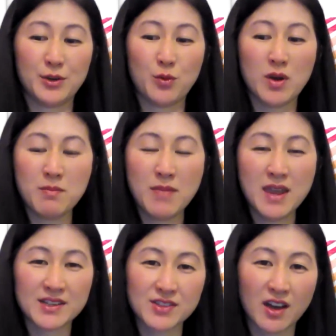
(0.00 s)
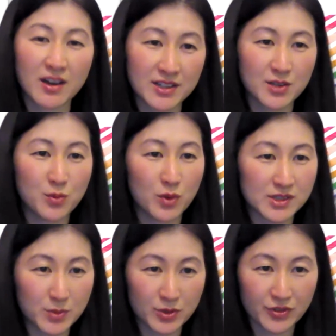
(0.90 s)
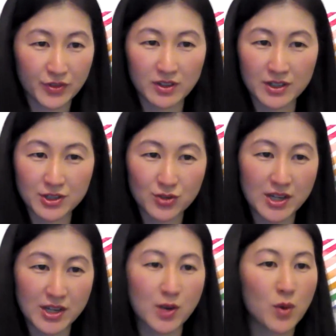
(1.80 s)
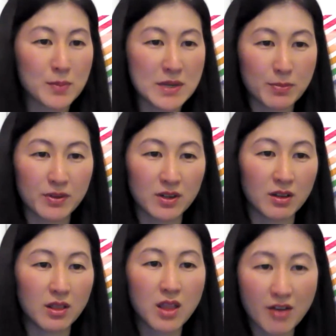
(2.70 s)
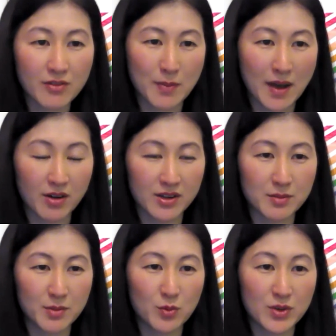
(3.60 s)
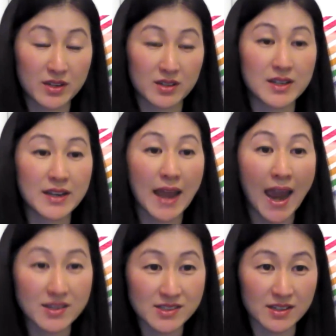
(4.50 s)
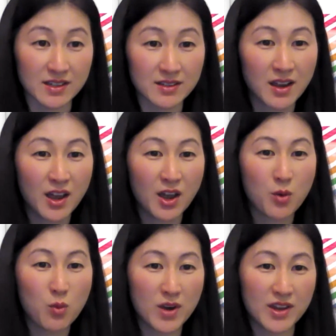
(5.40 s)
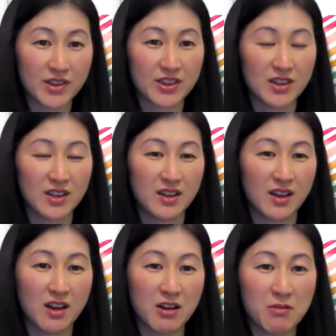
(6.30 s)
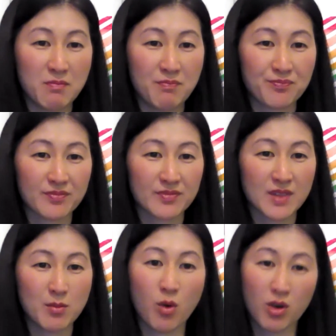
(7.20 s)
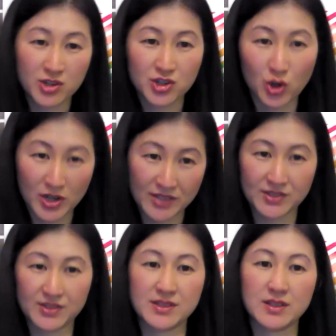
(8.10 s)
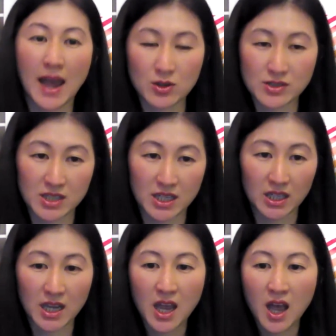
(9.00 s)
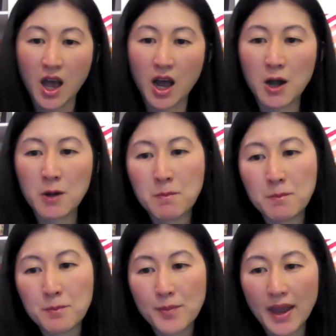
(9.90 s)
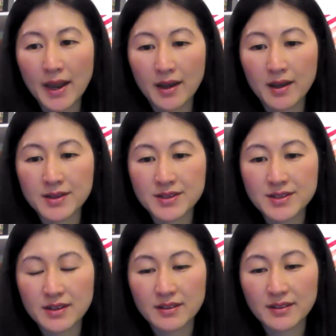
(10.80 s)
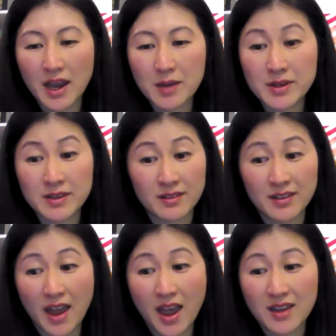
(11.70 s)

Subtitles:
what makes Huntington Woods beautiful and unique and what people love about it, but we can enhance it with more choices in housing. And I mean,